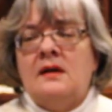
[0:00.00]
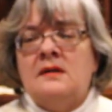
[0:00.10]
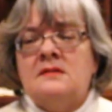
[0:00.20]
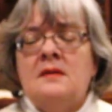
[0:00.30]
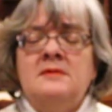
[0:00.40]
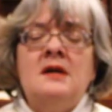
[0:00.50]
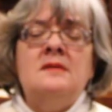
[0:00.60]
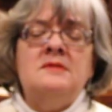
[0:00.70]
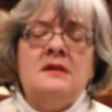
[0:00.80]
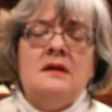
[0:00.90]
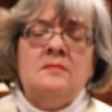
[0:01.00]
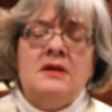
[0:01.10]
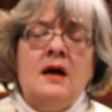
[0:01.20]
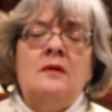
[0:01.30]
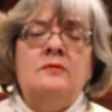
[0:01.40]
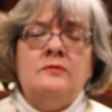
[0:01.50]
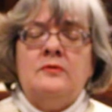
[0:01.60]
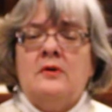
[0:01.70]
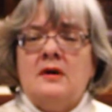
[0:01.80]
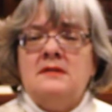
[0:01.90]
Sometimes it can be helpful
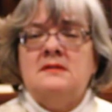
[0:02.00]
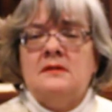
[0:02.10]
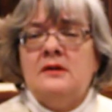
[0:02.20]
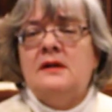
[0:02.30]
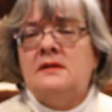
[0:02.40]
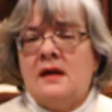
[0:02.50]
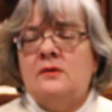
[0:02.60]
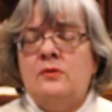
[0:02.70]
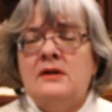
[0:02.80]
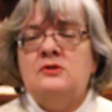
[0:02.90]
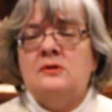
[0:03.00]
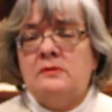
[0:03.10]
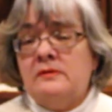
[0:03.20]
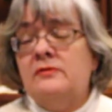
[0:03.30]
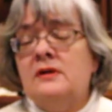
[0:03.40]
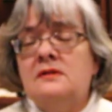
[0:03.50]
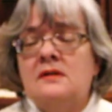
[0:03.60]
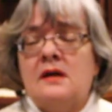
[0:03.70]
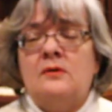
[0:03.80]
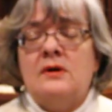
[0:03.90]
for us to look at that question or reflect
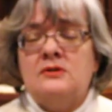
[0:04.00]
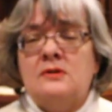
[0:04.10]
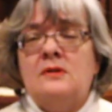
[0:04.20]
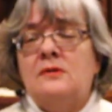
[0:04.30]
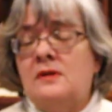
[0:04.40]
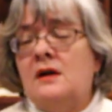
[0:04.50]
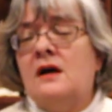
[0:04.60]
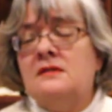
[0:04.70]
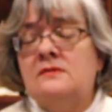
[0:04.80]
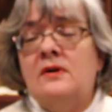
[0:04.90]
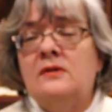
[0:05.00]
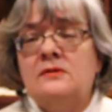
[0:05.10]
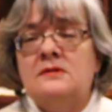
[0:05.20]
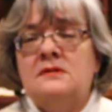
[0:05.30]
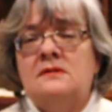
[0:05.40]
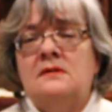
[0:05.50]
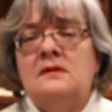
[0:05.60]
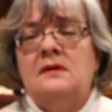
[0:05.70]
on that question through the eyes of others.